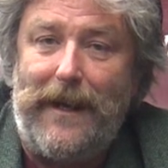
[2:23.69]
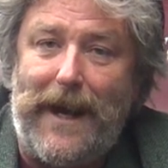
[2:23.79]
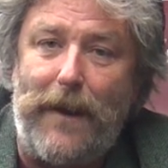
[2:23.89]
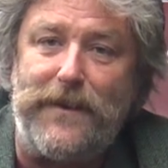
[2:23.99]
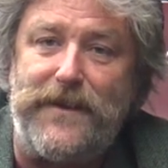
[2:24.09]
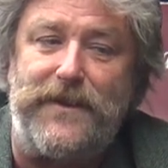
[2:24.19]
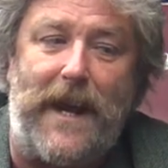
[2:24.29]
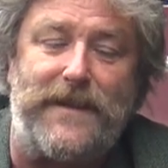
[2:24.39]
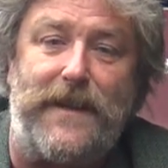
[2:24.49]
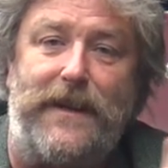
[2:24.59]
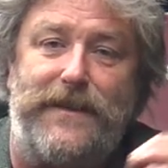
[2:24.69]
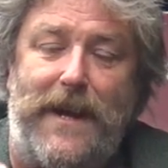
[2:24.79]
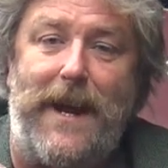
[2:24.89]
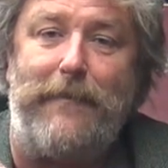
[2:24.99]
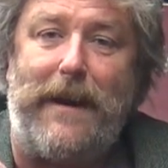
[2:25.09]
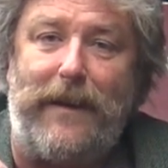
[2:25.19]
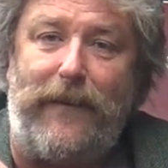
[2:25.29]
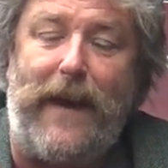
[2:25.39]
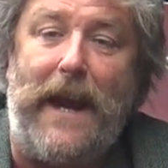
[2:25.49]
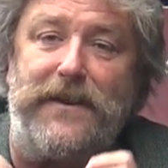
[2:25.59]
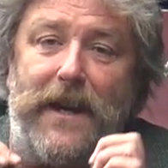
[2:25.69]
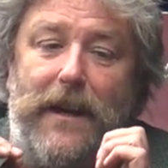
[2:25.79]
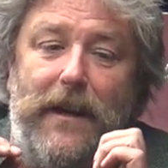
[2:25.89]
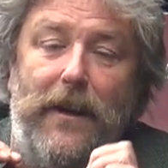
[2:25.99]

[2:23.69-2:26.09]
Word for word: I would suggest that a tyre manufacturer